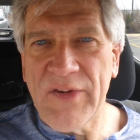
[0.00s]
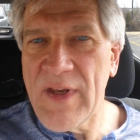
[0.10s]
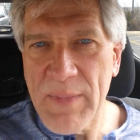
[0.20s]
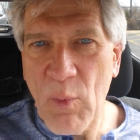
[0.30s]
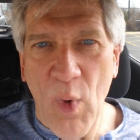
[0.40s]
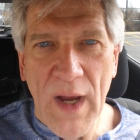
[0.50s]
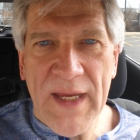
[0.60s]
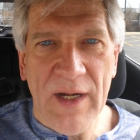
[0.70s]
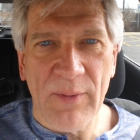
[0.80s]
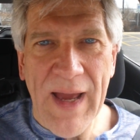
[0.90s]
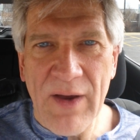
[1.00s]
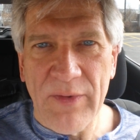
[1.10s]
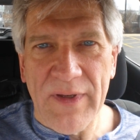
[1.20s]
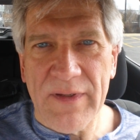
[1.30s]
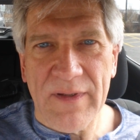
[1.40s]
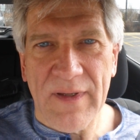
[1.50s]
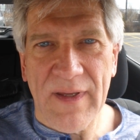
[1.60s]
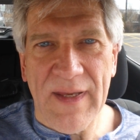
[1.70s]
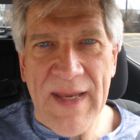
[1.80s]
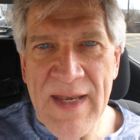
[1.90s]
seem to be walking around
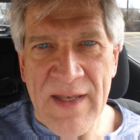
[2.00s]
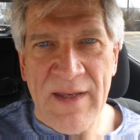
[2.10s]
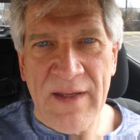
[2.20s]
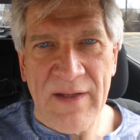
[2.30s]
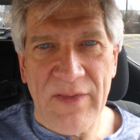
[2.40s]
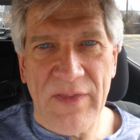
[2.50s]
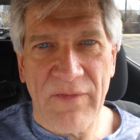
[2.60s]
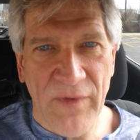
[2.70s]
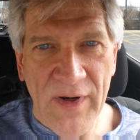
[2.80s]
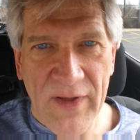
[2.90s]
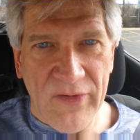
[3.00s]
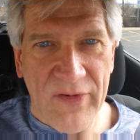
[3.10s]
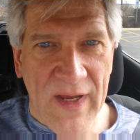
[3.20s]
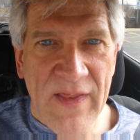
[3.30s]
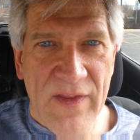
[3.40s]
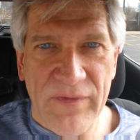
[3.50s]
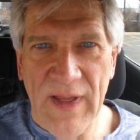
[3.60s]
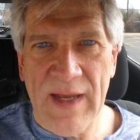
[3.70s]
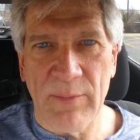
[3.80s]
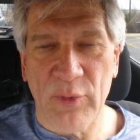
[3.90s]
in the furnace, in the
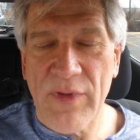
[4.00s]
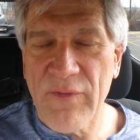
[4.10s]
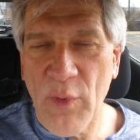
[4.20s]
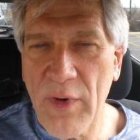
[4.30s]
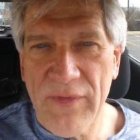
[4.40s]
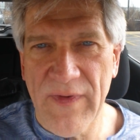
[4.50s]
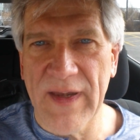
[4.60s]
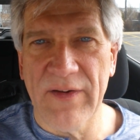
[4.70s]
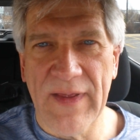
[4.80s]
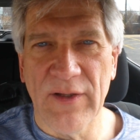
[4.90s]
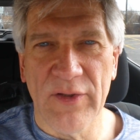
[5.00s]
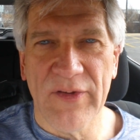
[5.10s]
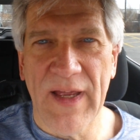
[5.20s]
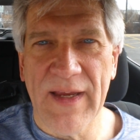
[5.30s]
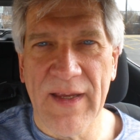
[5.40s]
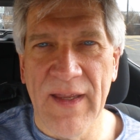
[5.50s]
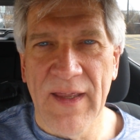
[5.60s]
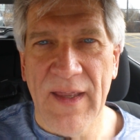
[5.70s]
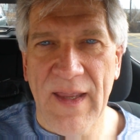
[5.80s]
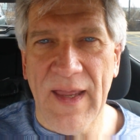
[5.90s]
flames, with a fourth figure that looks like
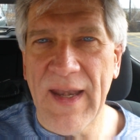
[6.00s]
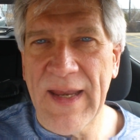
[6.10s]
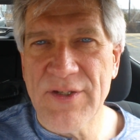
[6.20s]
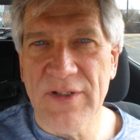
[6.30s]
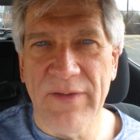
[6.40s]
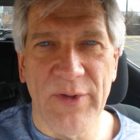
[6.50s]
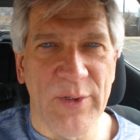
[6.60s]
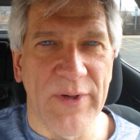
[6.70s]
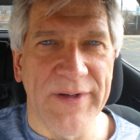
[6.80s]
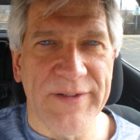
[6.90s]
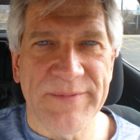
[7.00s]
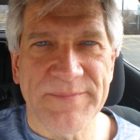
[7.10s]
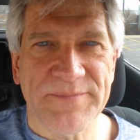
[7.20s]
an angel of the Lord.